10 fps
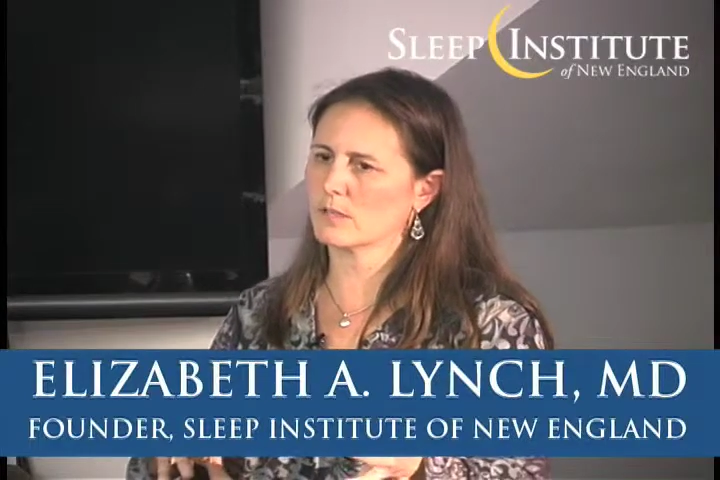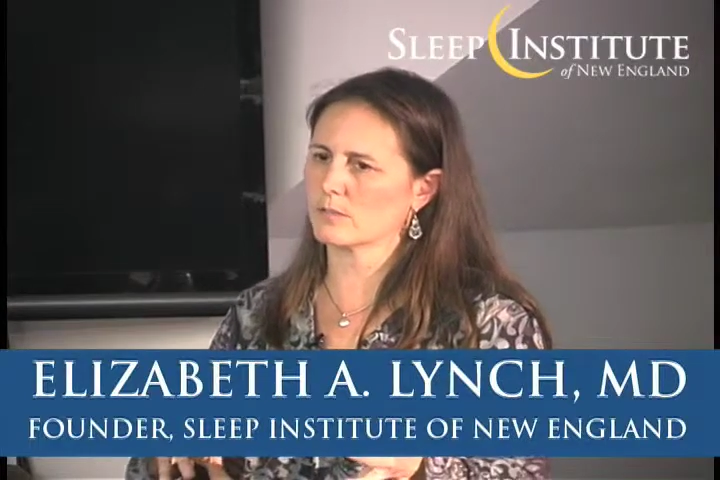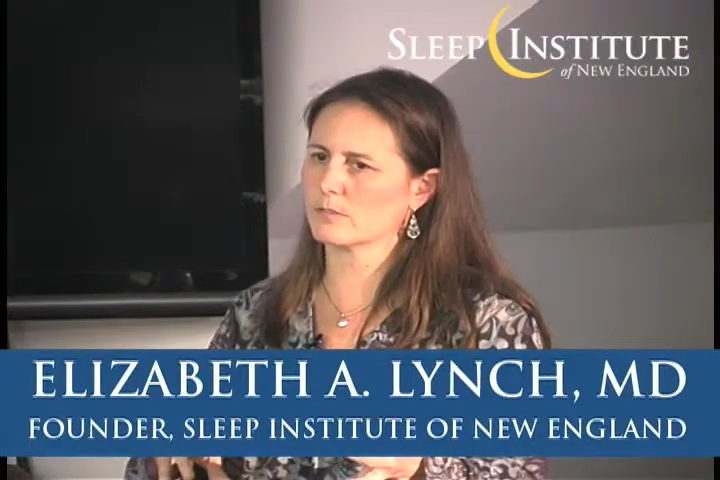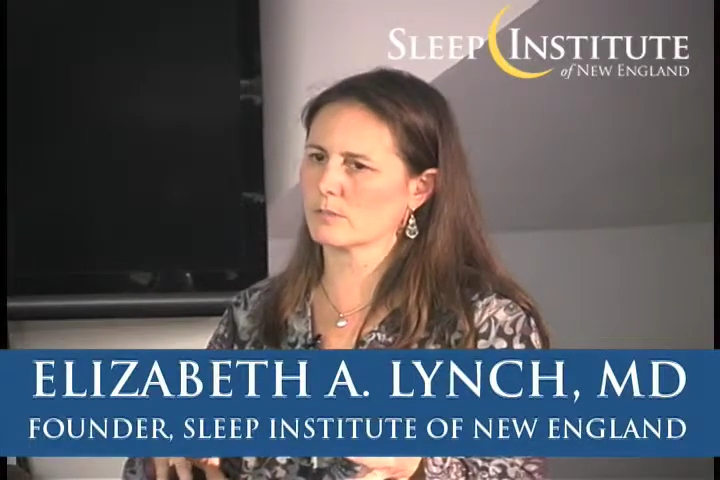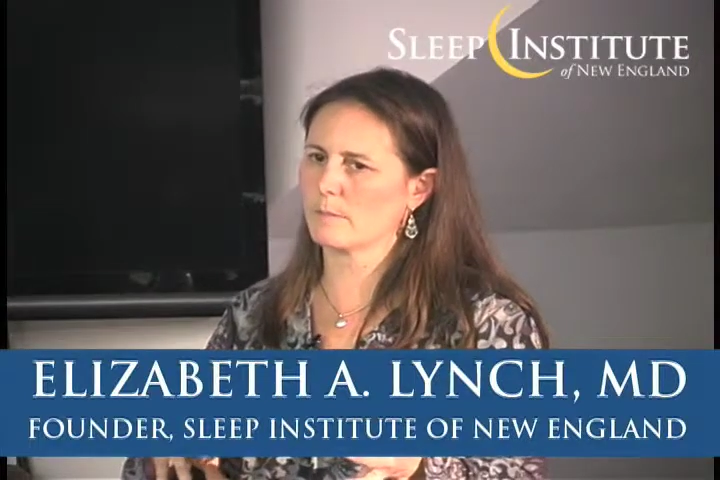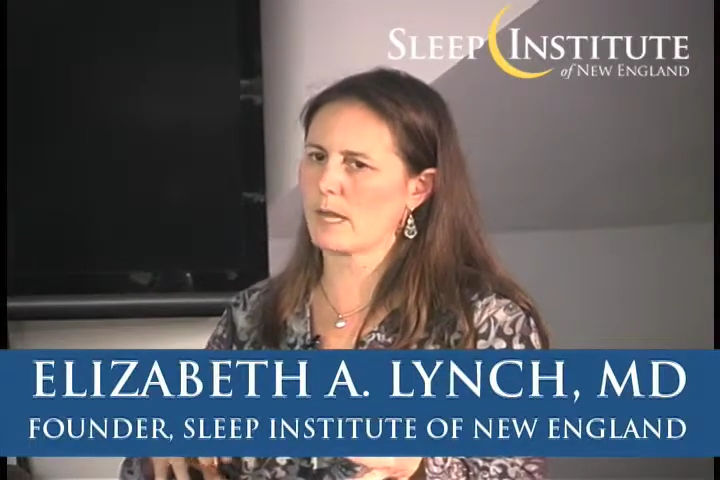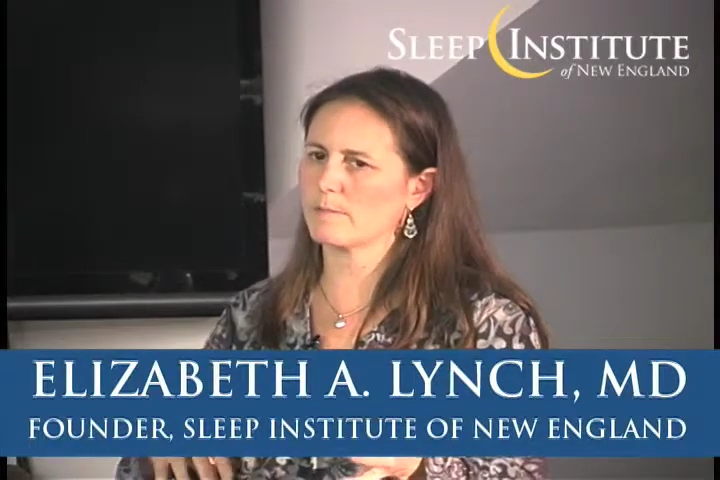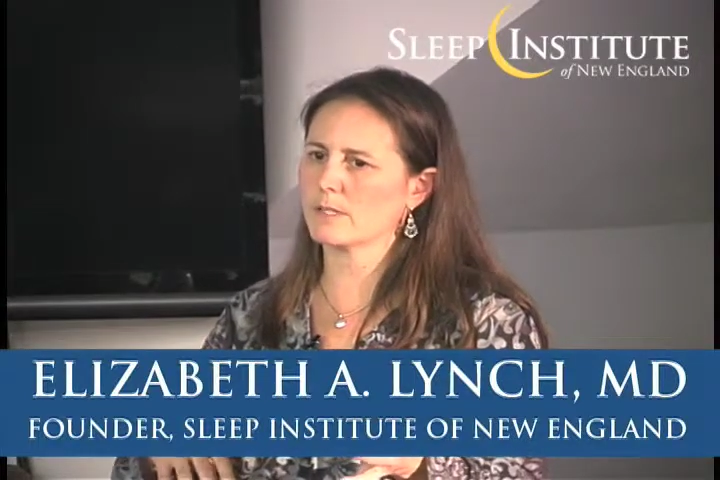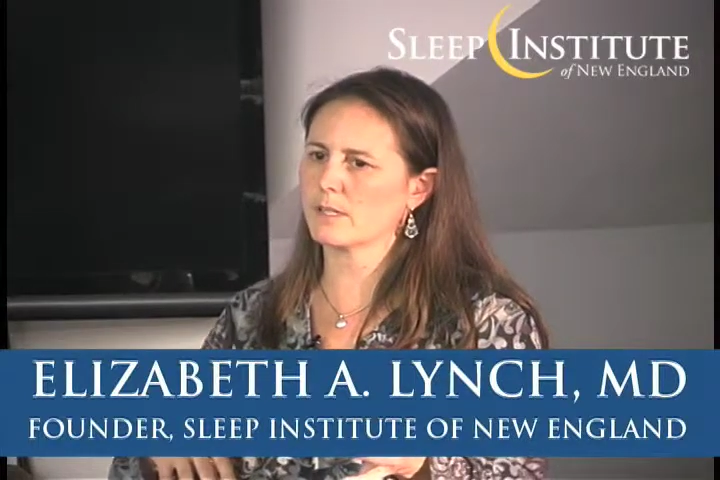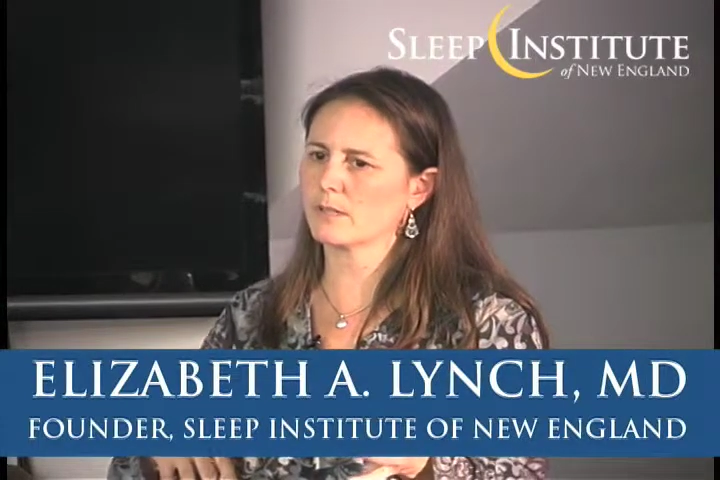sleep
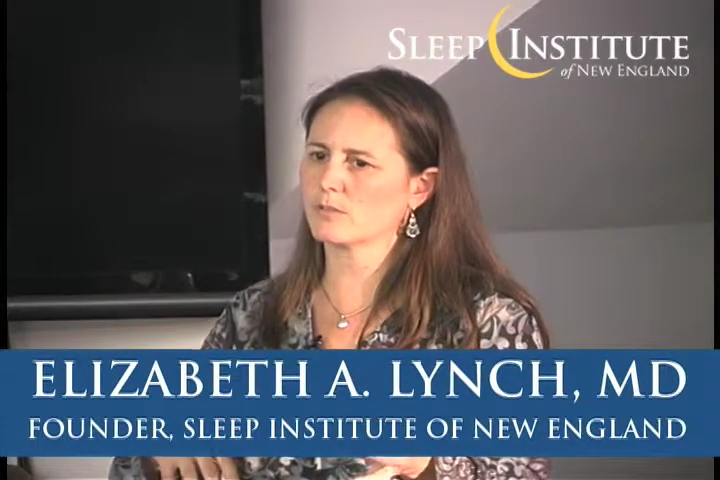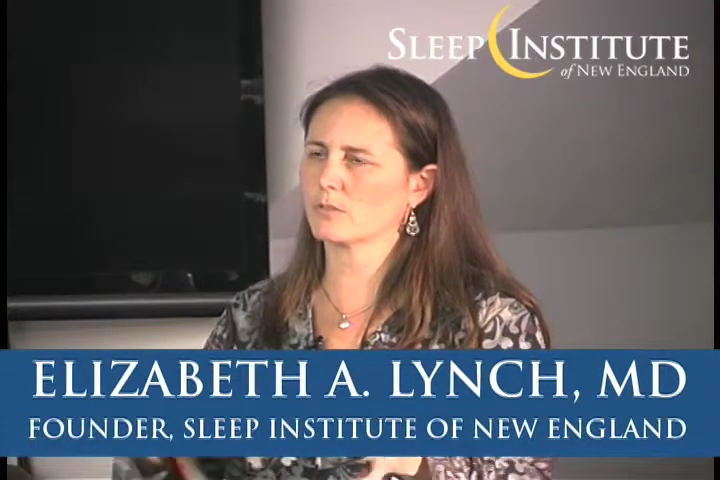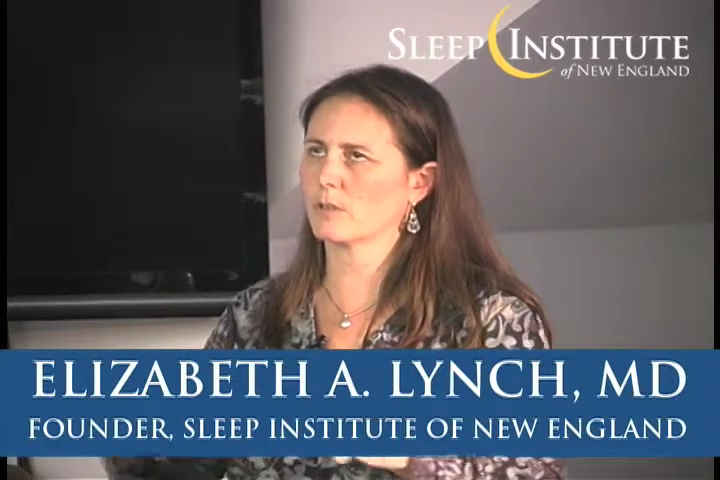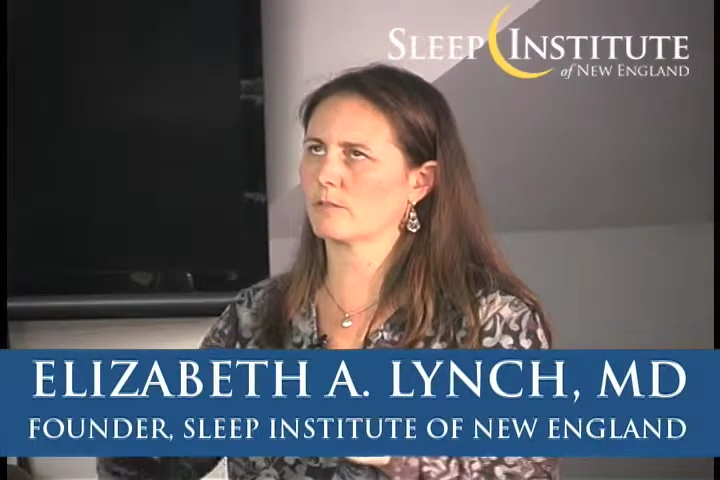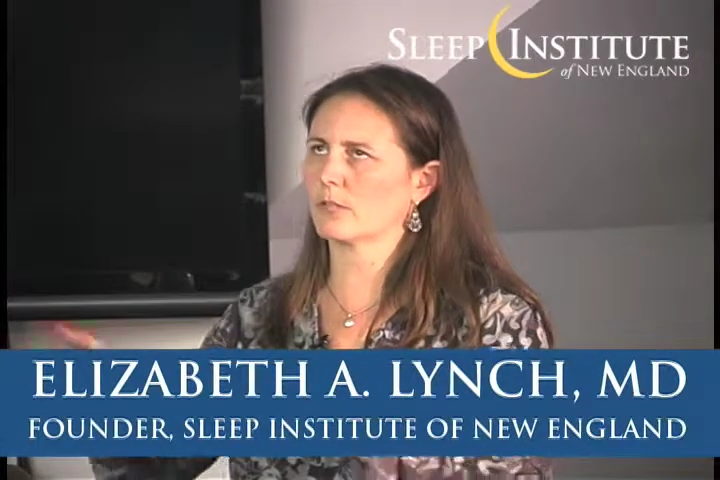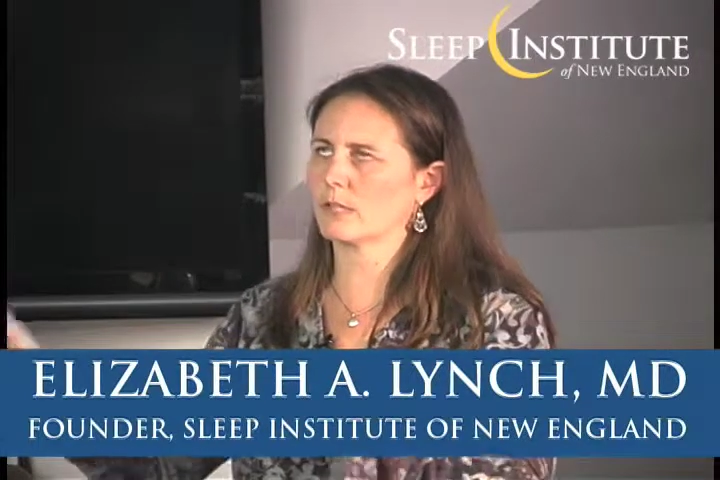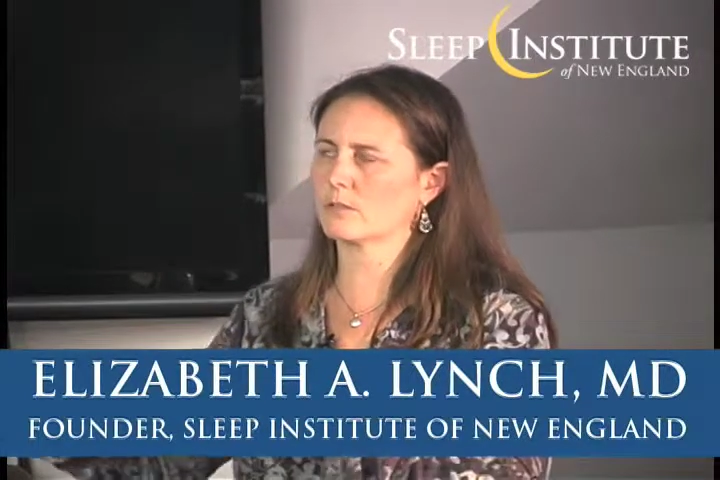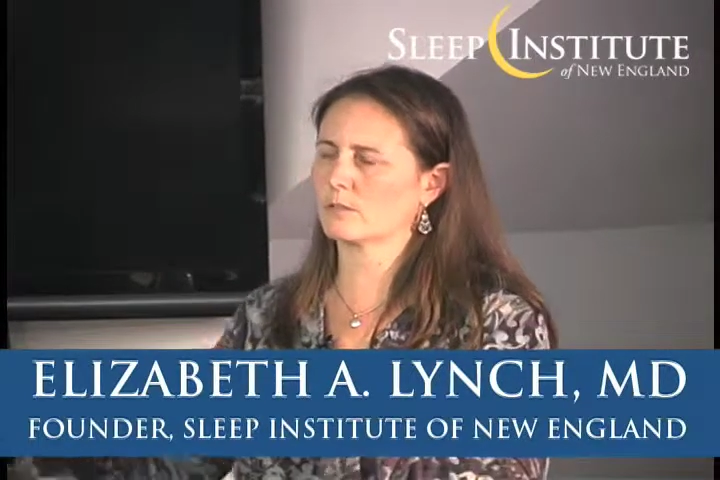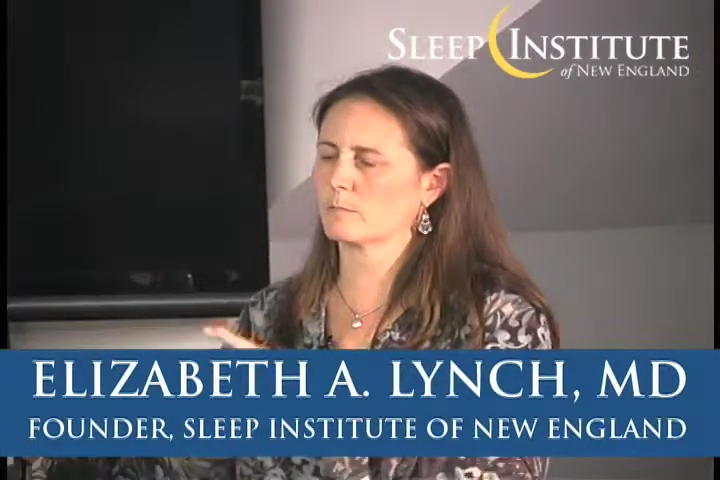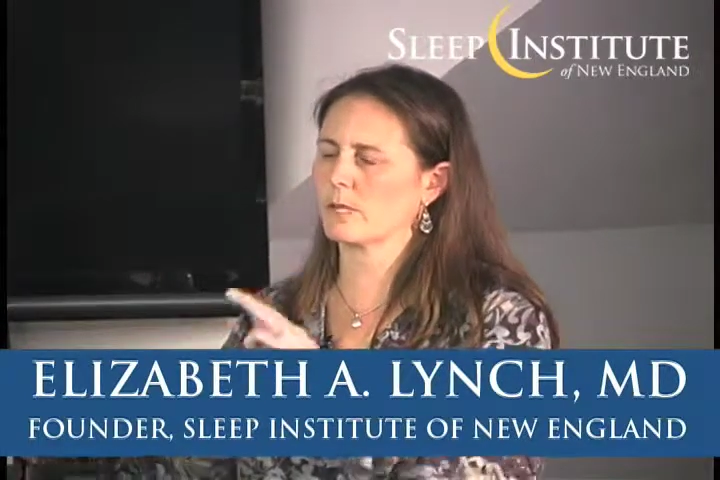apnea, related
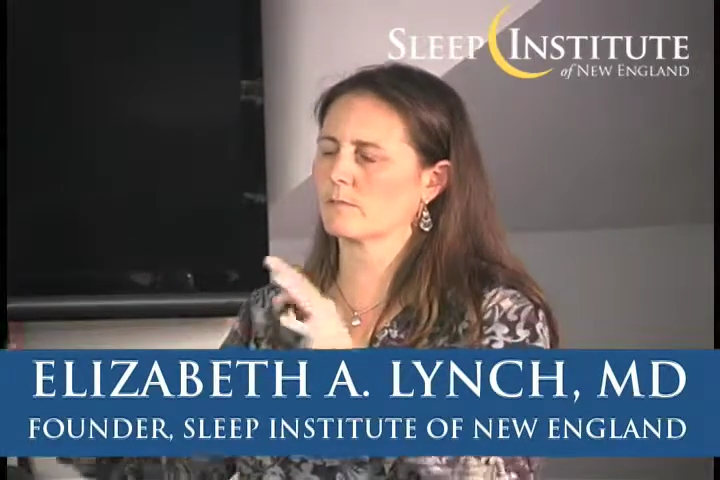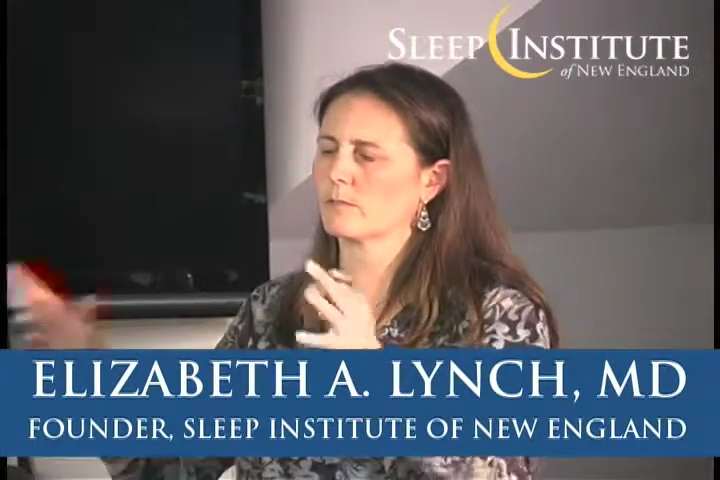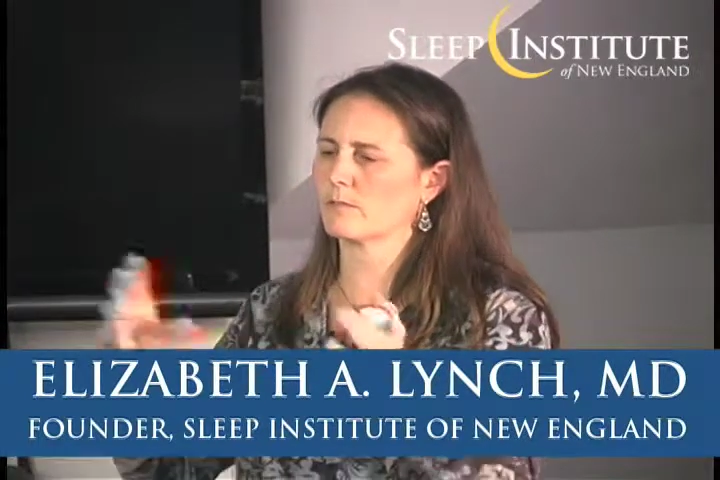to sleep apnea,